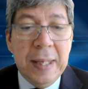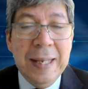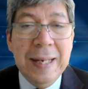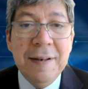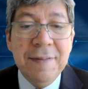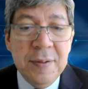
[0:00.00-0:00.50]

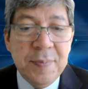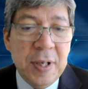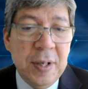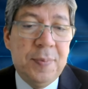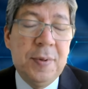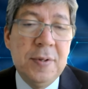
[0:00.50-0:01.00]
11
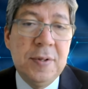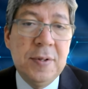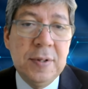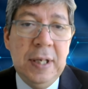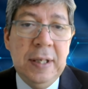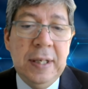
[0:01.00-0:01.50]
papers
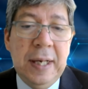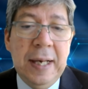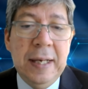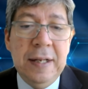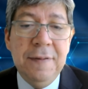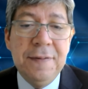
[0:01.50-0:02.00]
and
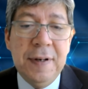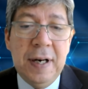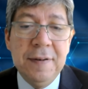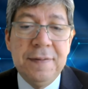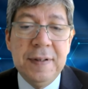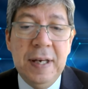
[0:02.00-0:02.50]

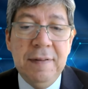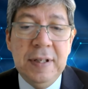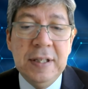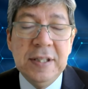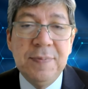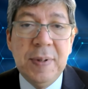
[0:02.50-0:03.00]
85
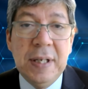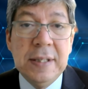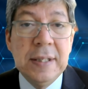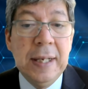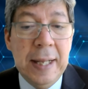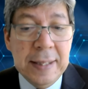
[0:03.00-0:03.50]

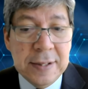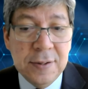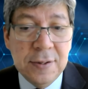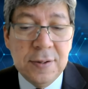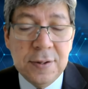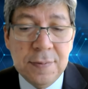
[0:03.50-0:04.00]
evidence-based
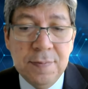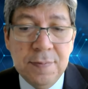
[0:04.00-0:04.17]
lessons